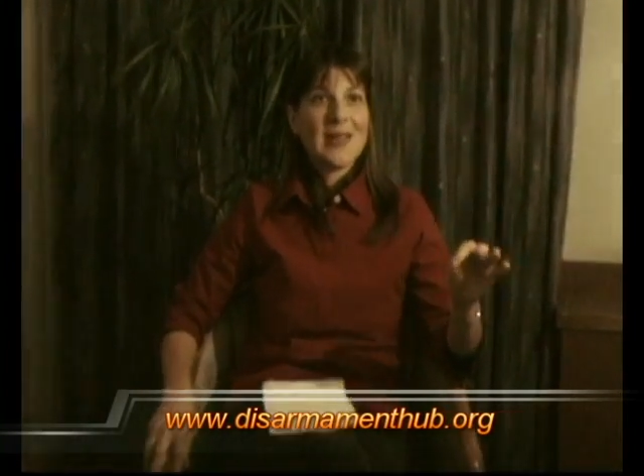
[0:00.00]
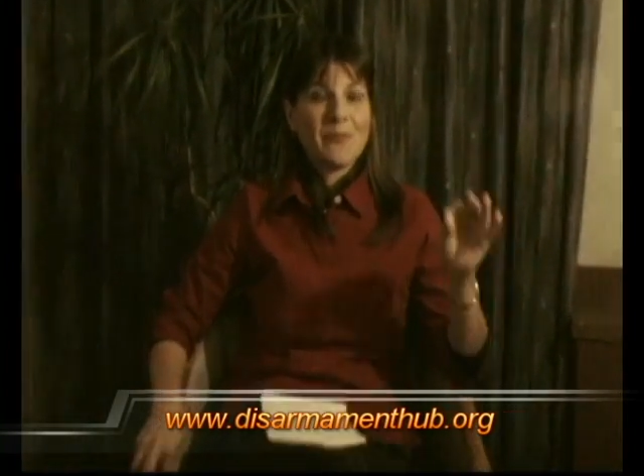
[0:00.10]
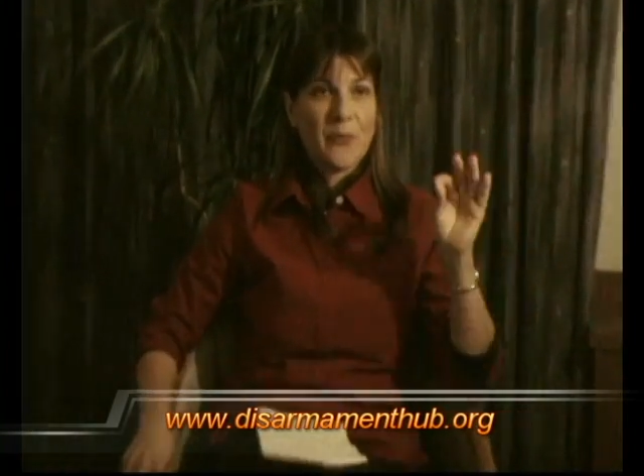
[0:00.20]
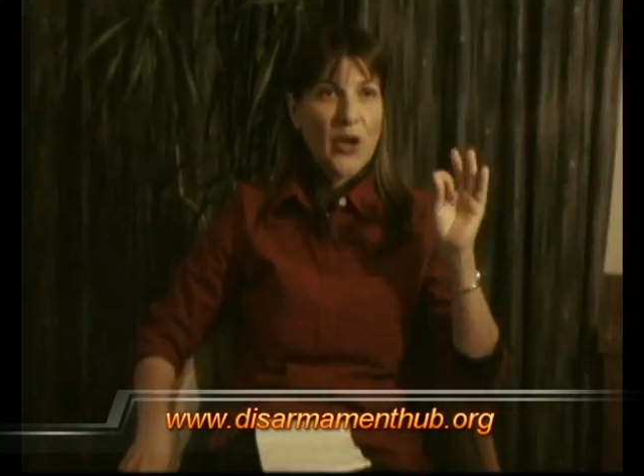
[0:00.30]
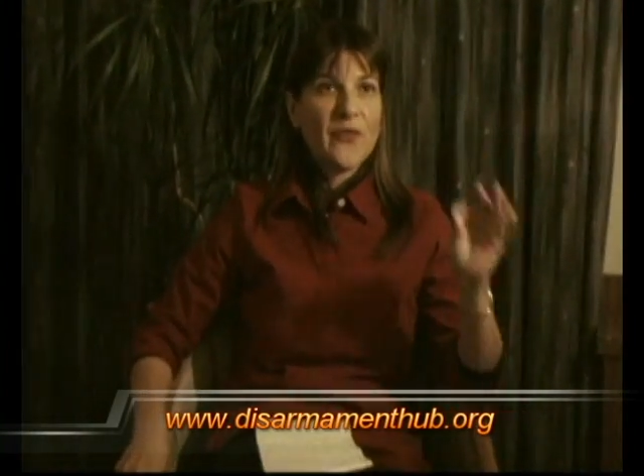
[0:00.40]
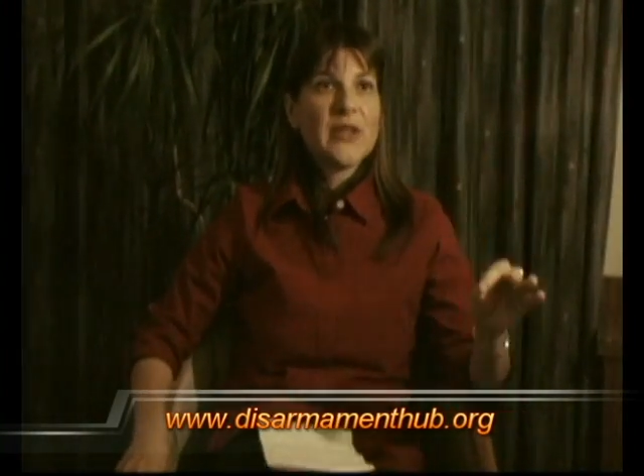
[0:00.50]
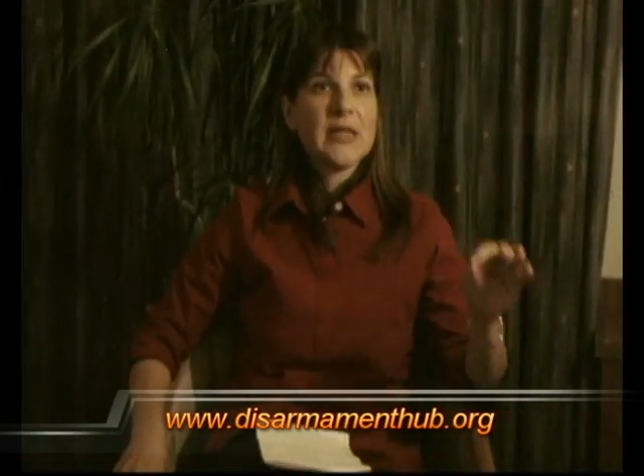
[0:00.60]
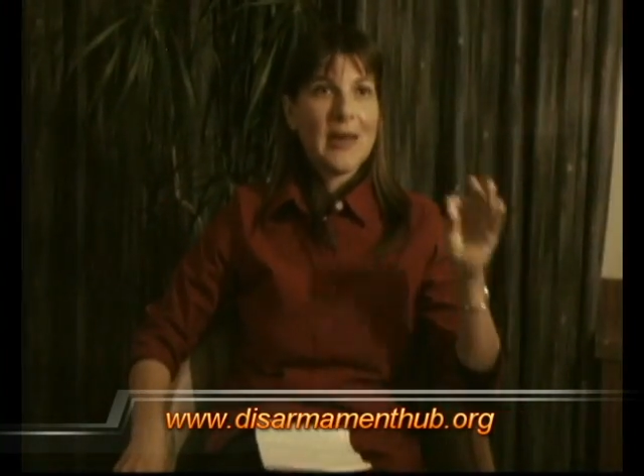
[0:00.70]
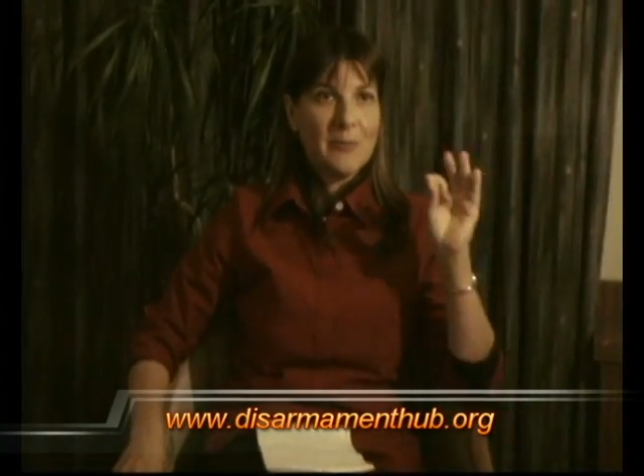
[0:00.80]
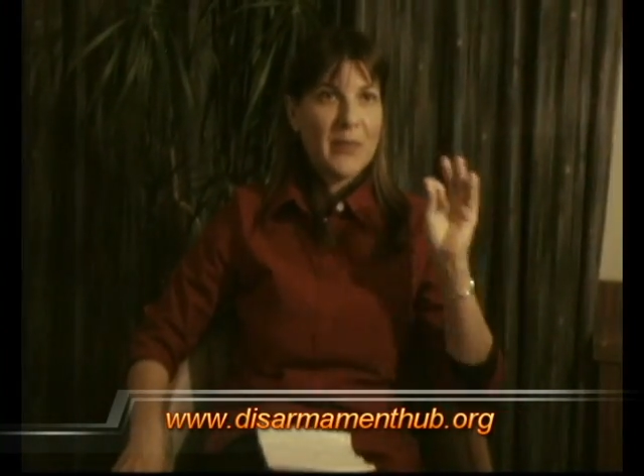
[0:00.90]
and
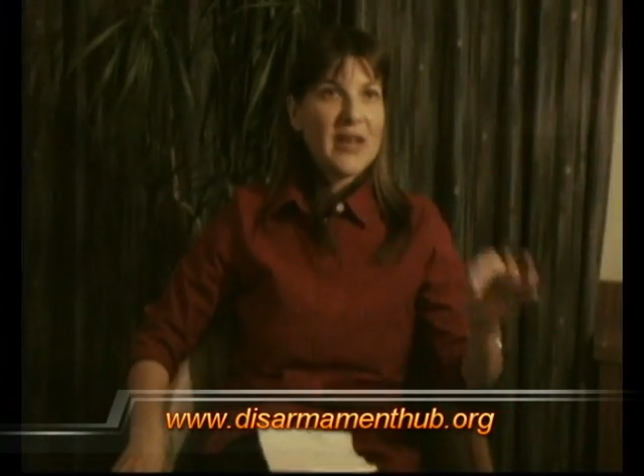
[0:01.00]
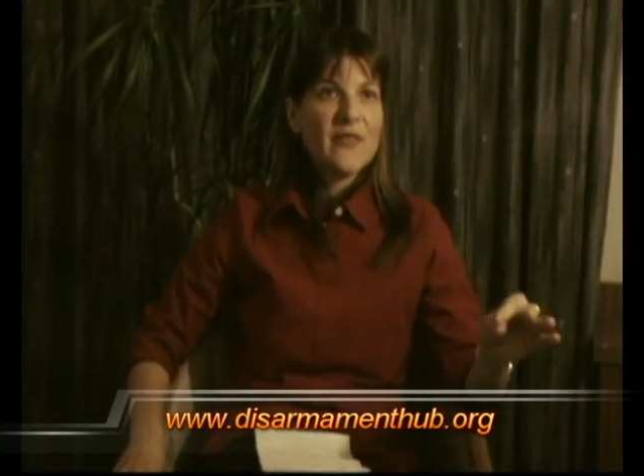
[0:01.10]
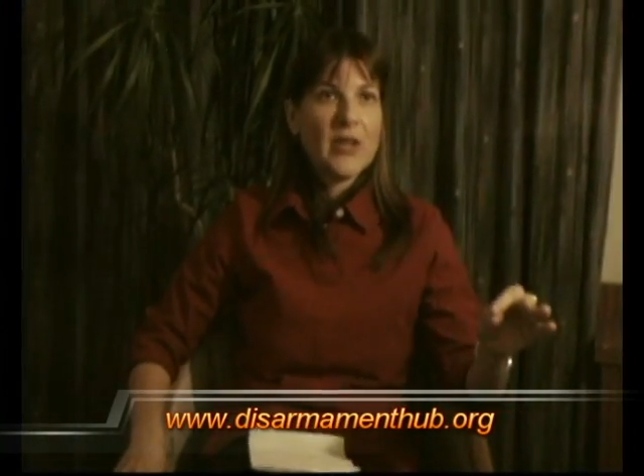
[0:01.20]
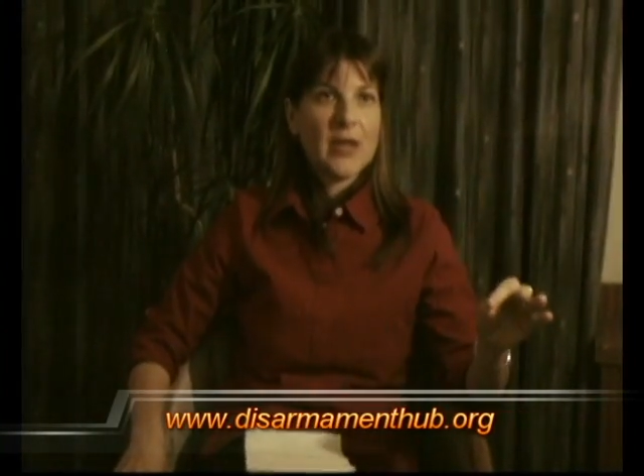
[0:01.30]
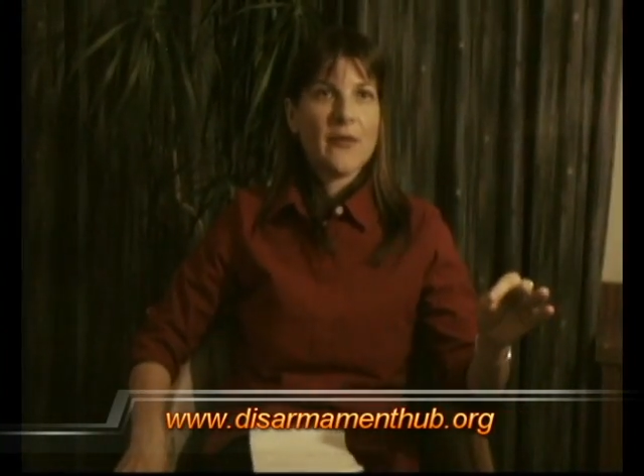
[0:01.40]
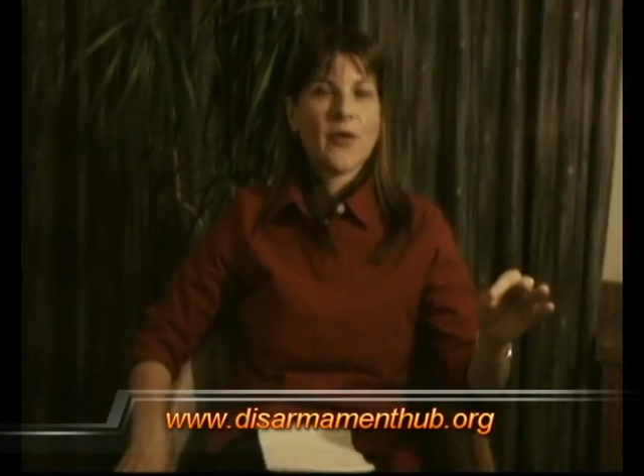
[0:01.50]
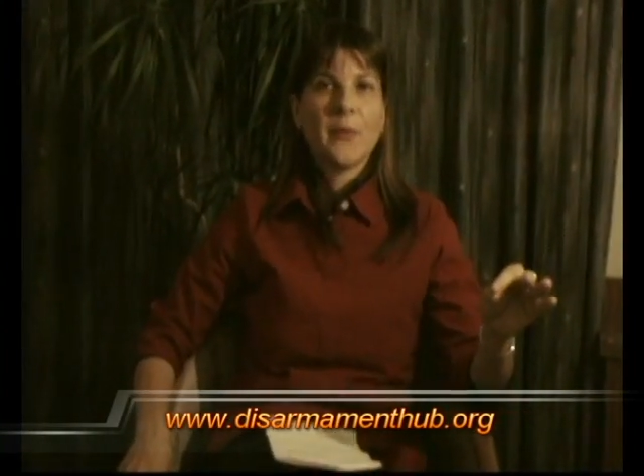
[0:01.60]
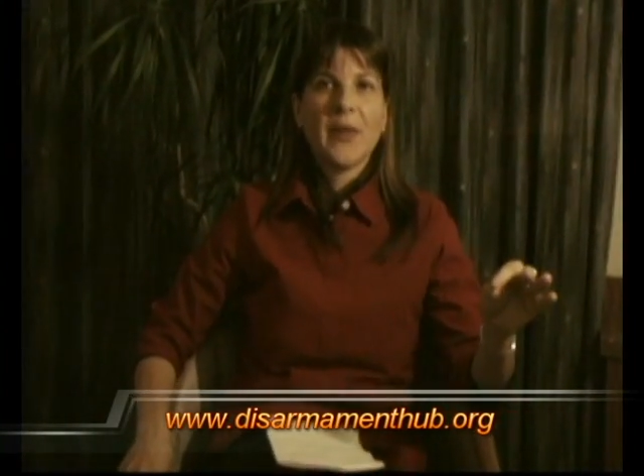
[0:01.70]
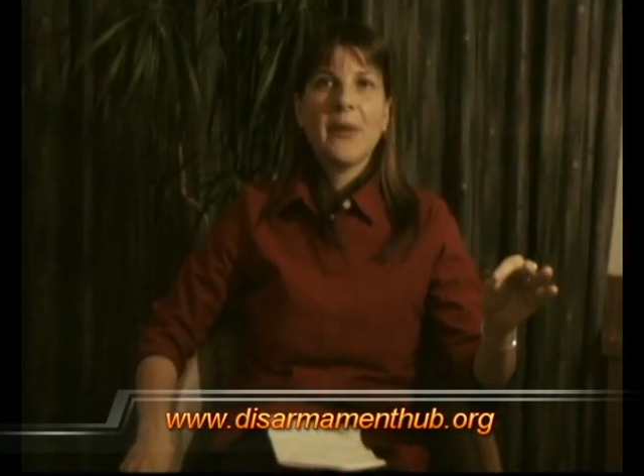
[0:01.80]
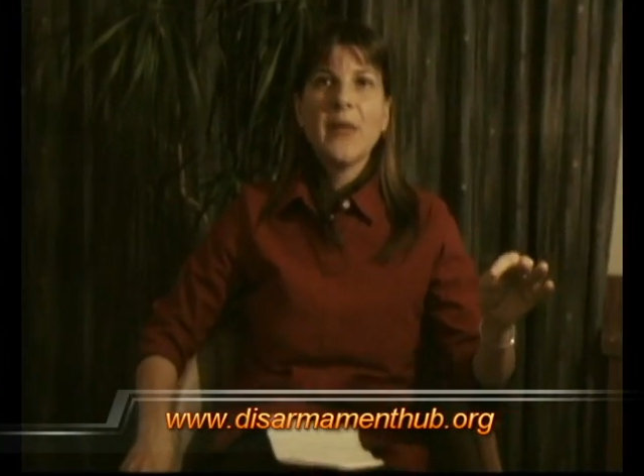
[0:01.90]
profiting and benefiting
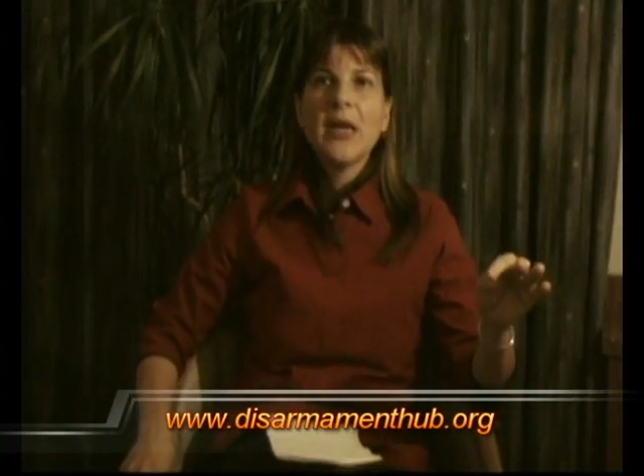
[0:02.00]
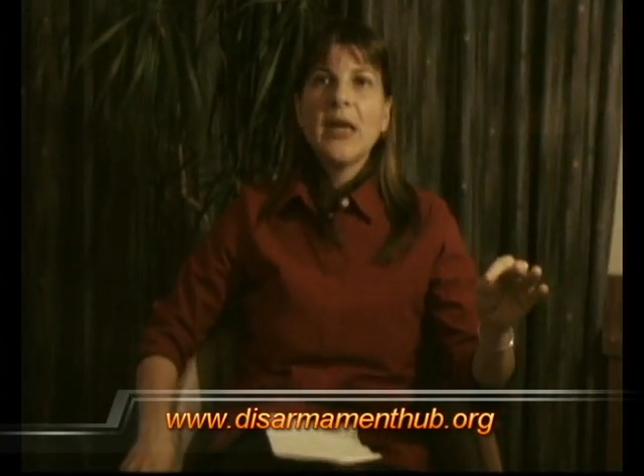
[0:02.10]
from them